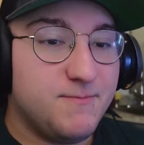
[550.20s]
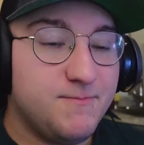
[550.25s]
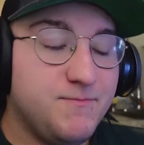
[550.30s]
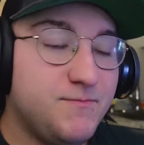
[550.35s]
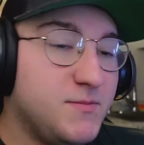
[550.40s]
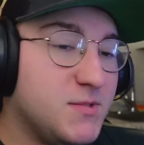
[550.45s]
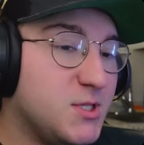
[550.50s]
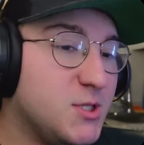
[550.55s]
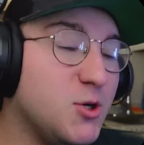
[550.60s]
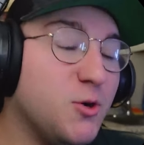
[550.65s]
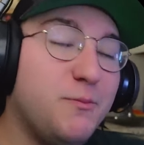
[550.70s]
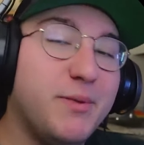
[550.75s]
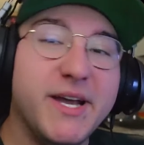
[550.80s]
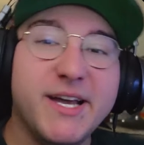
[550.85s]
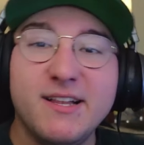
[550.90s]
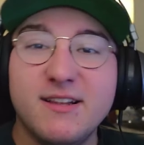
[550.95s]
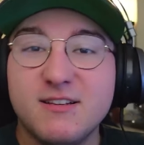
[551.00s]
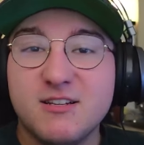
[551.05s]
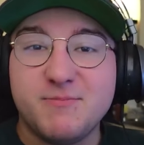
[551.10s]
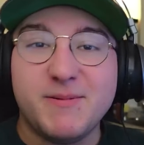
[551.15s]
So
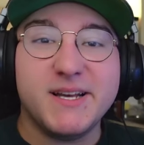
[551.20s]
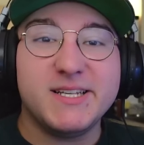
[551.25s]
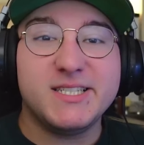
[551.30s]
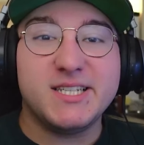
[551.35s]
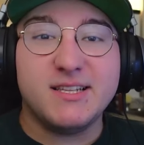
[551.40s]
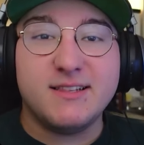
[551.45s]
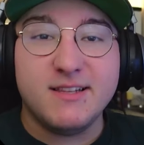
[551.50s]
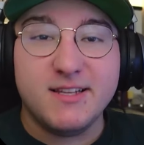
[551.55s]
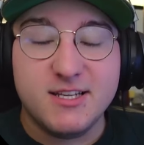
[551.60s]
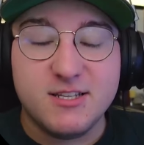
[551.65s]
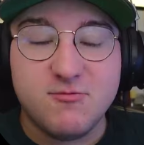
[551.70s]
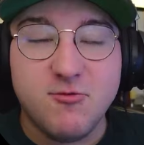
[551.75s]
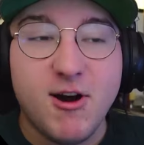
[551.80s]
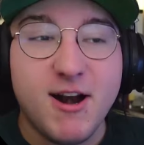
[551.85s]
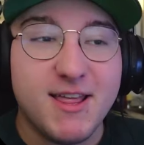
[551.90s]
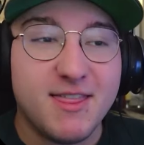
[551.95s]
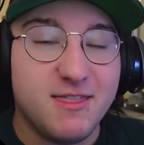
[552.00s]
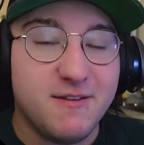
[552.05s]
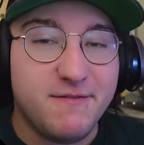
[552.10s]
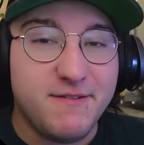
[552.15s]
Baelish basically is
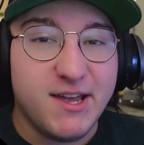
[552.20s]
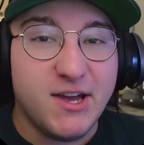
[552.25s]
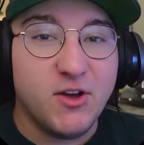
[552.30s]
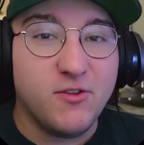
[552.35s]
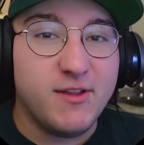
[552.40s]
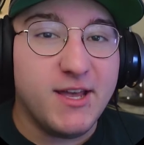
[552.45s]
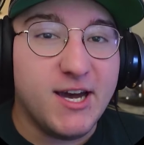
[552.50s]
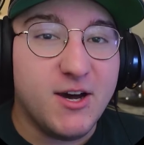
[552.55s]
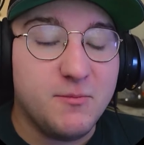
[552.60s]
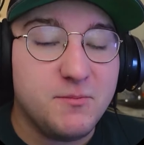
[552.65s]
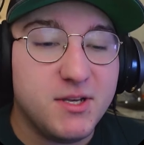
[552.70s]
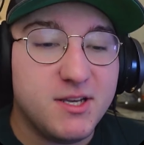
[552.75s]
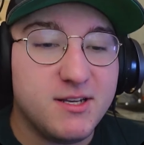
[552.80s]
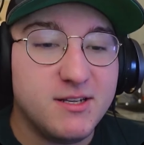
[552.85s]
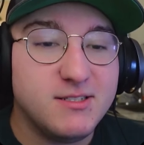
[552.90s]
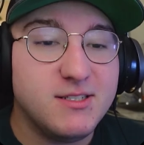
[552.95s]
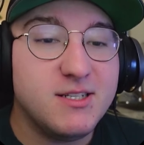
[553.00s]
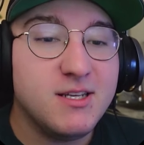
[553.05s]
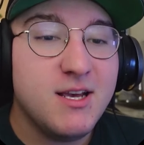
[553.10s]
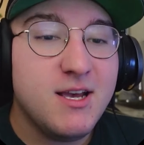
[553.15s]
running the Vale now
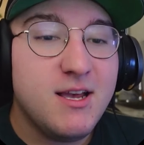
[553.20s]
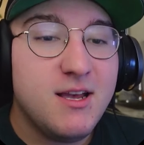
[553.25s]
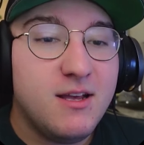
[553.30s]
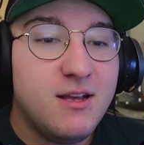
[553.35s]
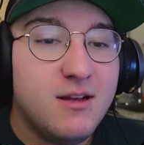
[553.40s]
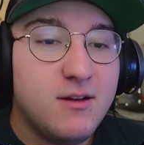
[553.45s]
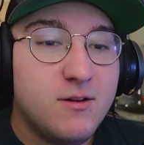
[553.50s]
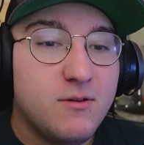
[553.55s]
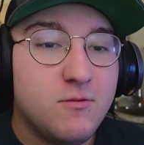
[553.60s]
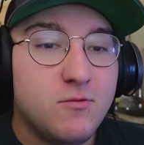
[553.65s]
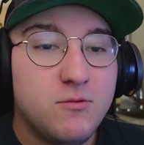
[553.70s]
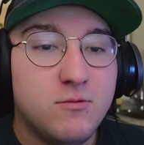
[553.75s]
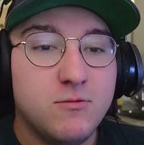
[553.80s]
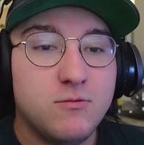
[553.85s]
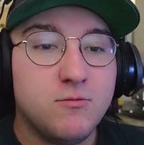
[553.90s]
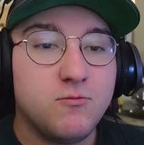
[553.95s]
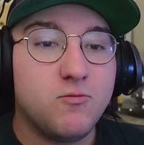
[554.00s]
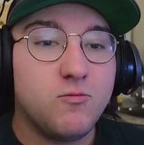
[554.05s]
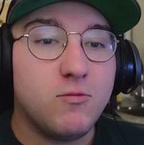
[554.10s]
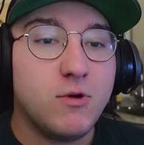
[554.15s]
because
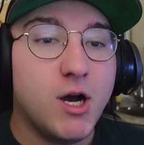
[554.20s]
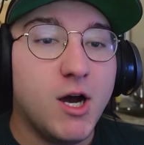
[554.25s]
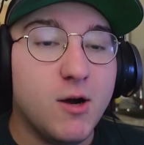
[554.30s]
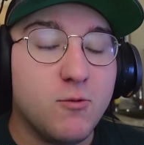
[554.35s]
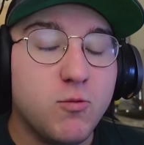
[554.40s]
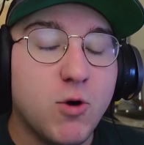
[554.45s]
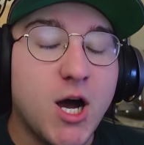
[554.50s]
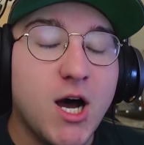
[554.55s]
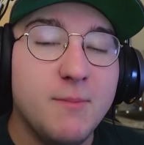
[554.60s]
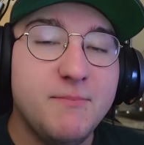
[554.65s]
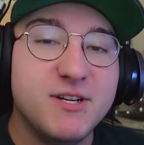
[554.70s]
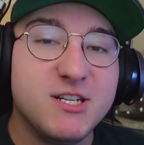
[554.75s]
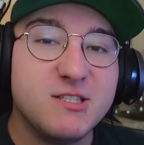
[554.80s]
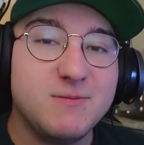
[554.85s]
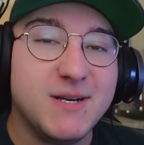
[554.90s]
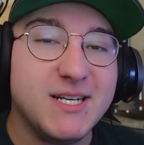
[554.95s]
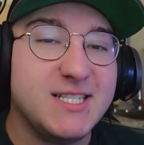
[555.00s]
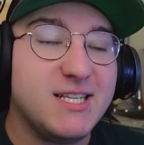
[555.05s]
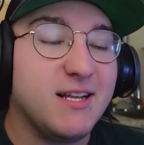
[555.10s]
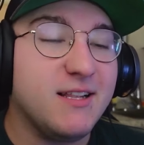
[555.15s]
Robin's
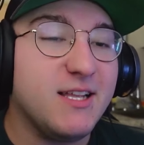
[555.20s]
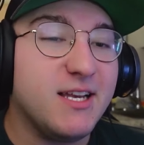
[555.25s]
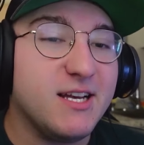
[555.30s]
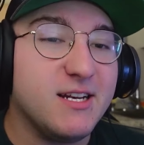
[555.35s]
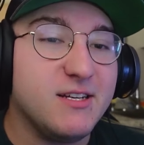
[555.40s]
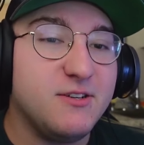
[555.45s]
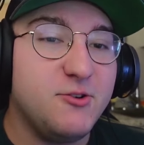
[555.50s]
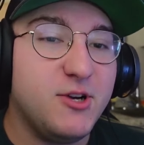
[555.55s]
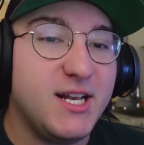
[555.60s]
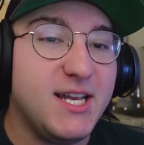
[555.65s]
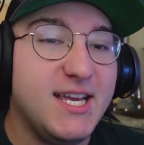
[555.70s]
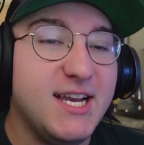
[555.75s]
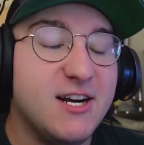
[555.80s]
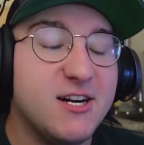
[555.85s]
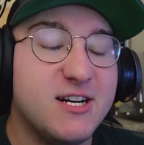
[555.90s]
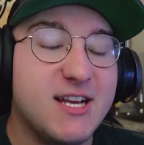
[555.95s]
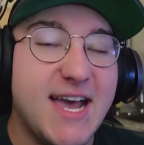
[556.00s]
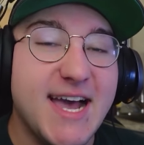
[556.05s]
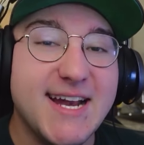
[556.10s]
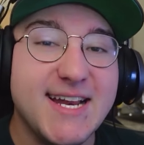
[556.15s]
basically going to adhere
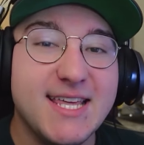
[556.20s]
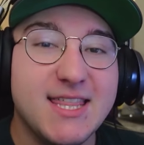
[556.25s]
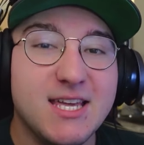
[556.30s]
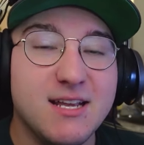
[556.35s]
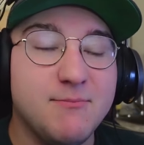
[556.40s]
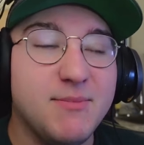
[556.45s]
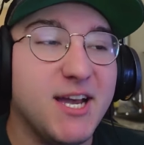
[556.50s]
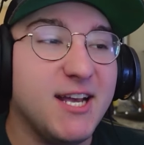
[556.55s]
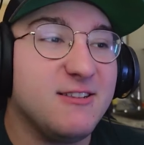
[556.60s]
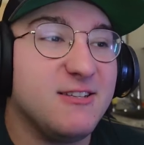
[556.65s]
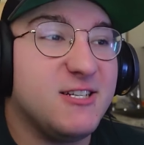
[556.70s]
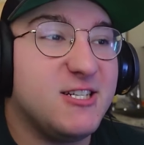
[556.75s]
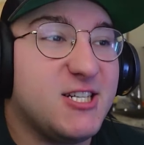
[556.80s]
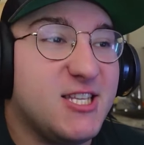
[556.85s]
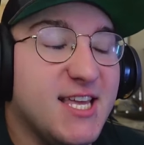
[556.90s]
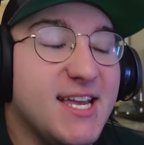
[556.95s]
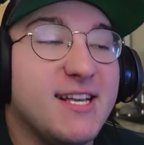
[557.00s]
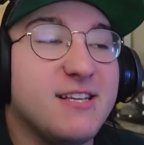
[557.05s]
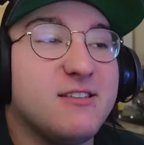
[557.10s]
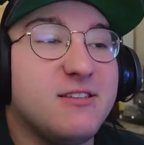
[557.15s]
to anything Baelish
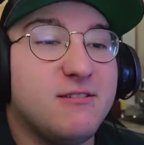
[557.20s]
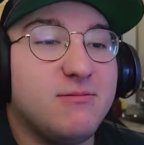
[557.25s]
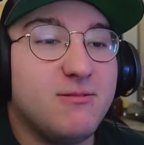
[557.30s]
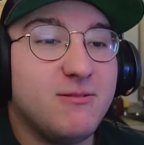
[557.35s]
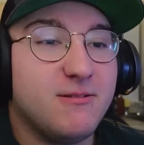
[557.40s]
thinks.